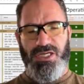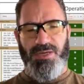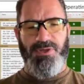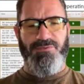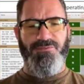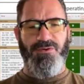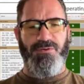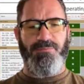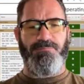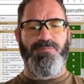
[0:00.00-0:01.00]
coming
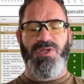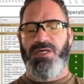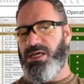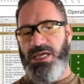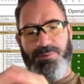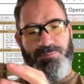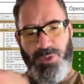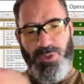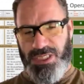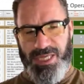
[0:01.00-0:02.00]
from a
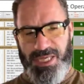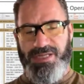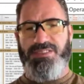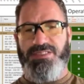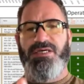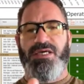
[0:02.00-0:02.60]
project Gantt